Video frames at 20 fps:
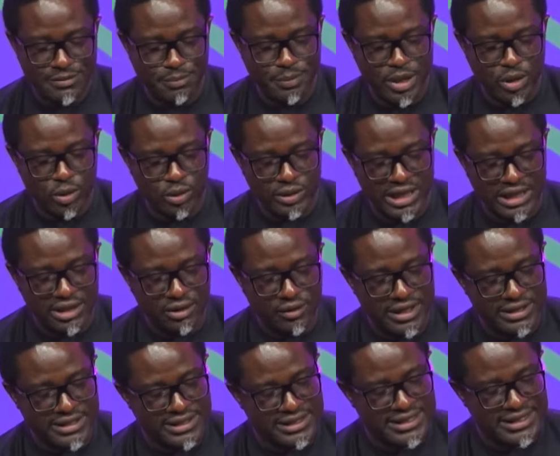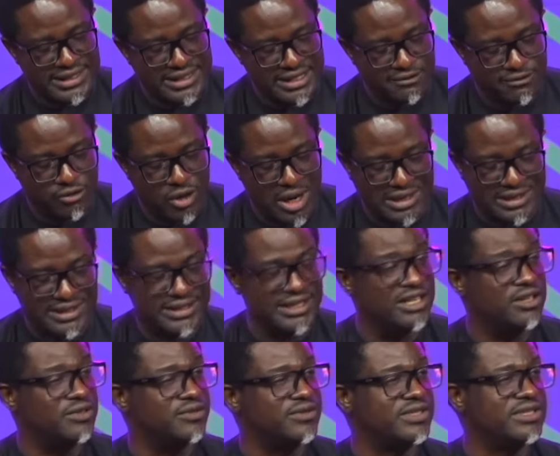build a great city for
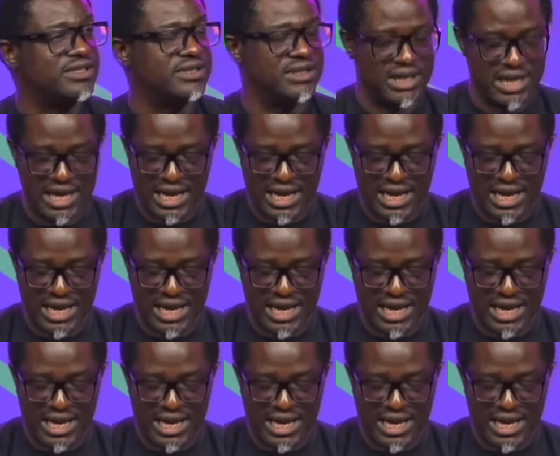ourselves,